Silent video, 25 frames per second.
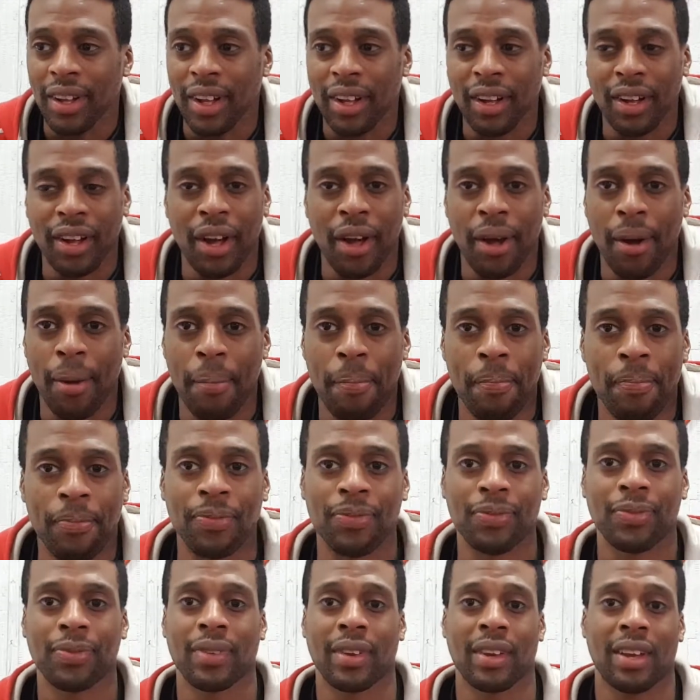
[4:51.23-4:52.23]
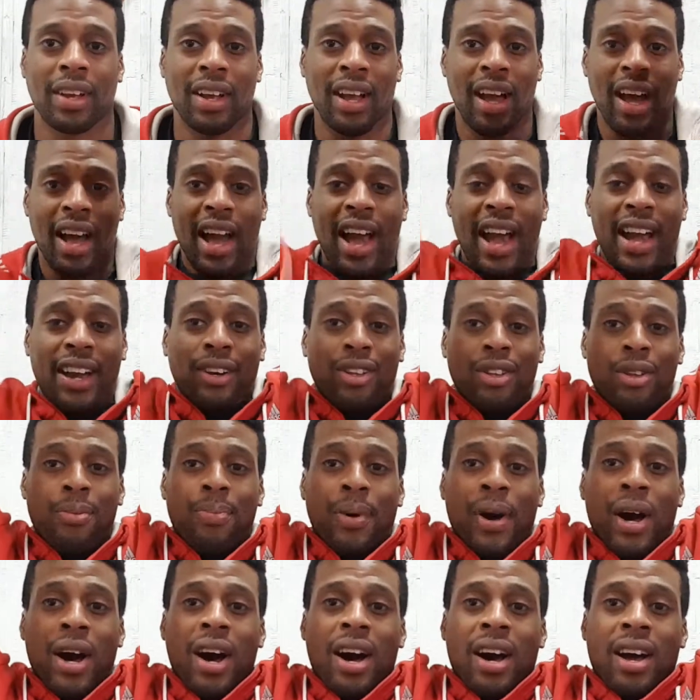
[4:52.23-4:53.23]
hang on the
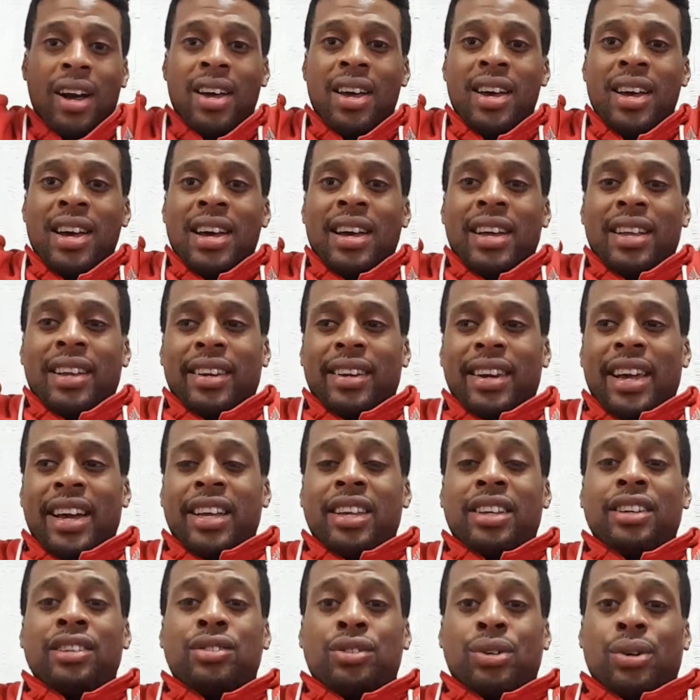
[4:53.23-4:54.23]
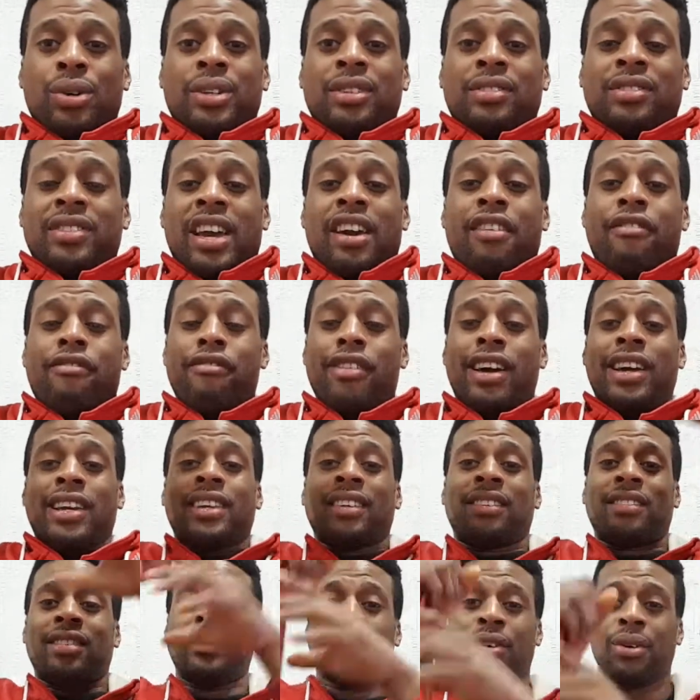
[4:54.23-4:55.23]
bar. Let your joints get ready
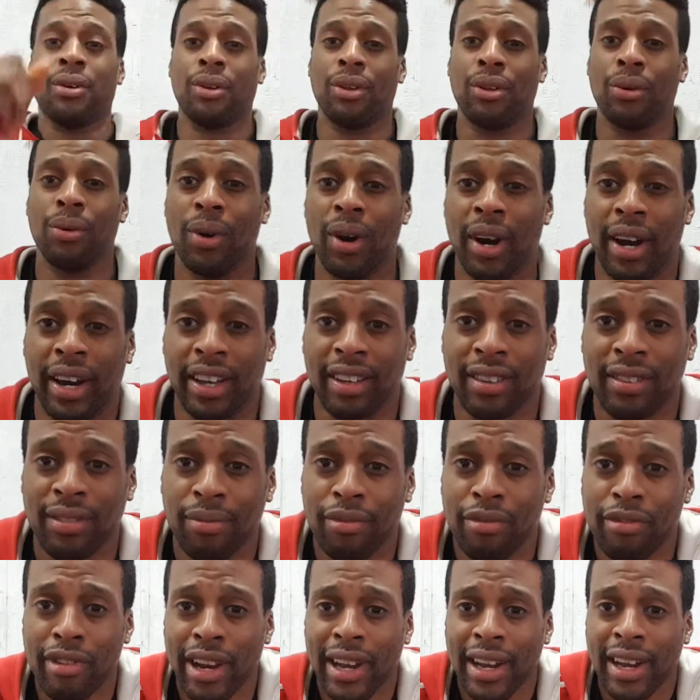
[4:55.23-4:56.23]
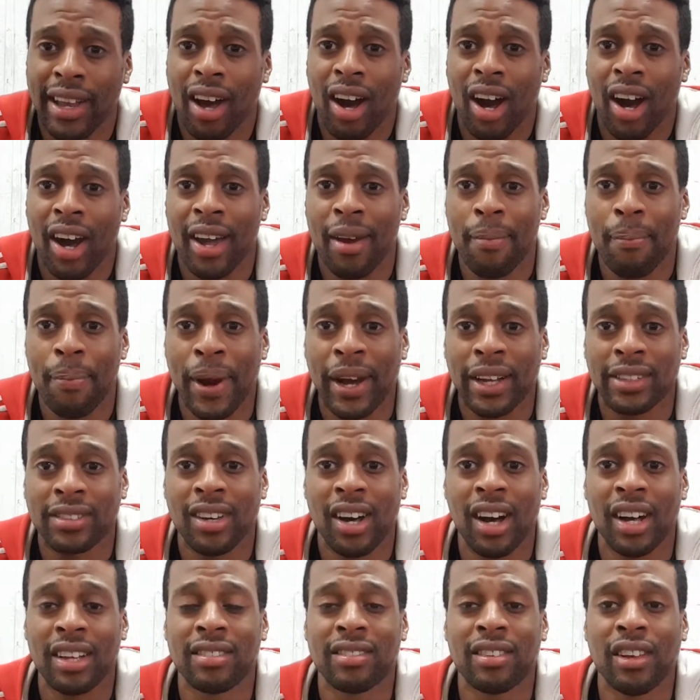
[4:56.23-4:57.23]
to do all the work. It's some really high impact
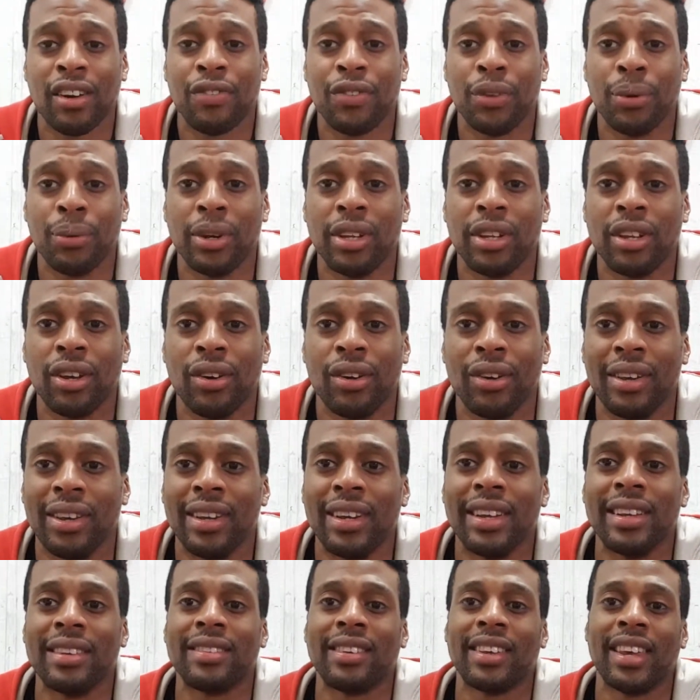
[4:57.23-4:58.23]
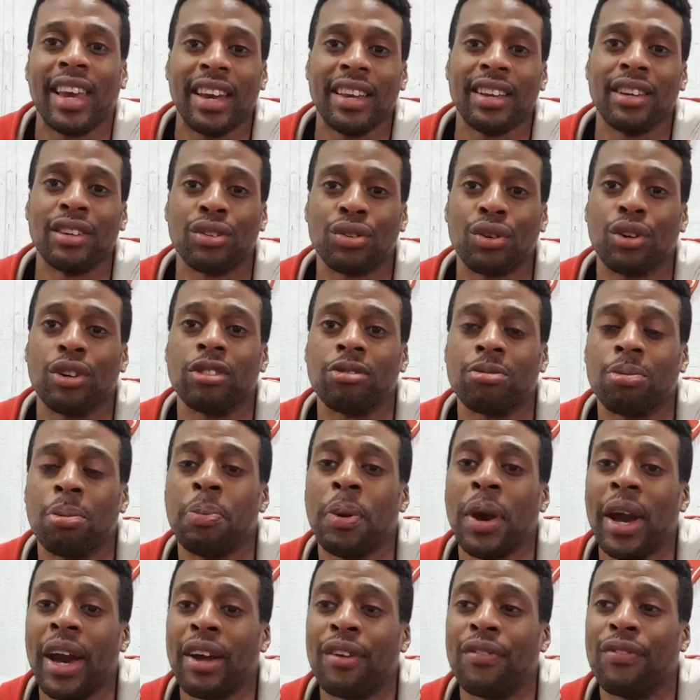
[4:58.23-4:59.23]
hard stuff that we do. You need to get your joints
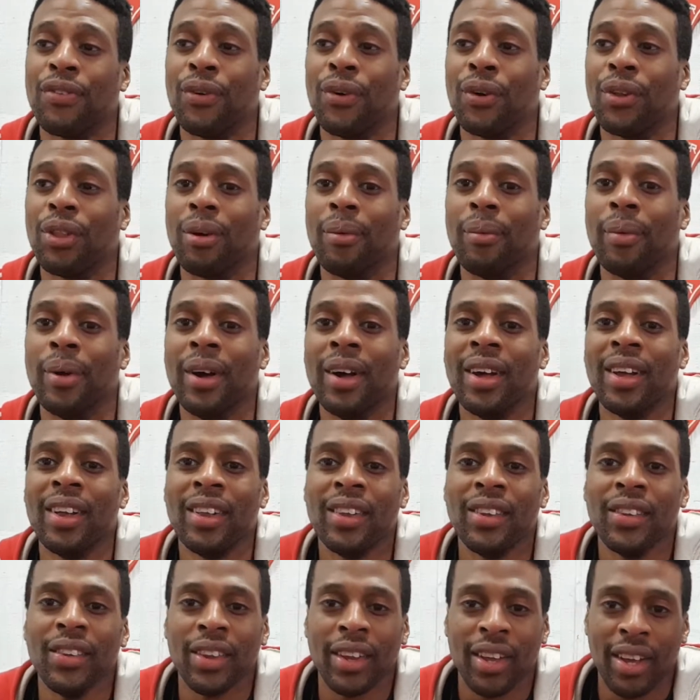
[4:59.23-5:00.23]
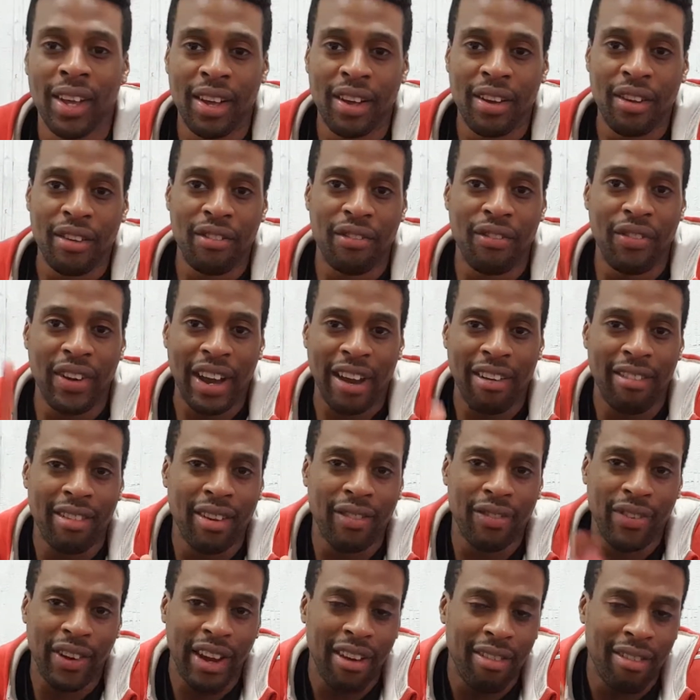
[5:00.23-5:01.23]
prepared for them. Very,
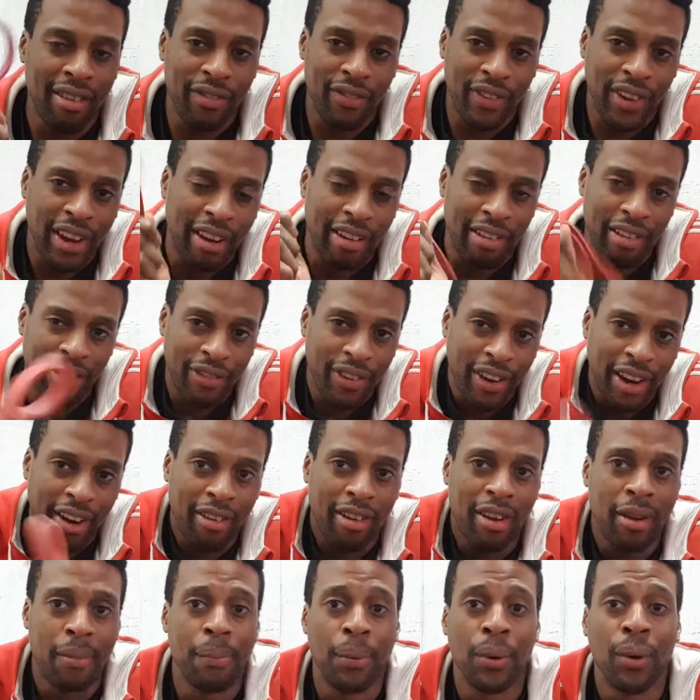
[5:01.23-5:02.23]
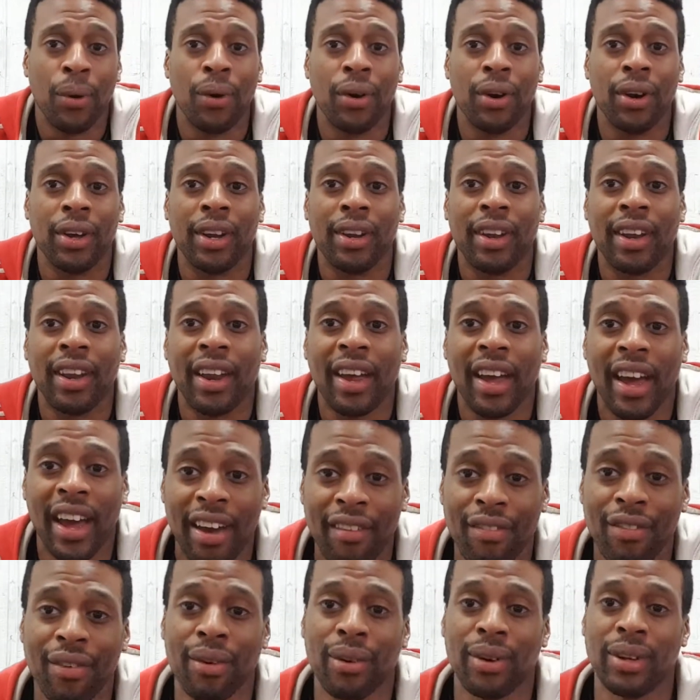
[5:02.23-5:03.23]
very, very, very important.
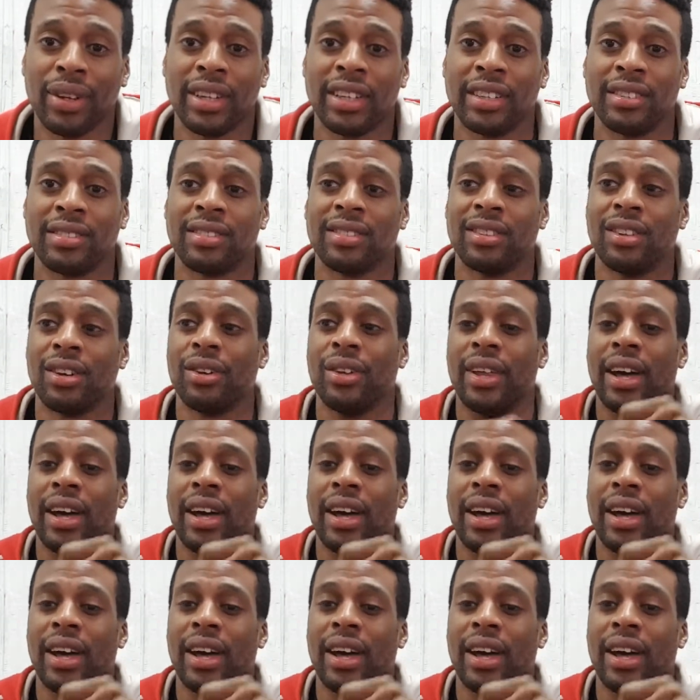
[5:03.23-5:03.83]
Everyone needs to do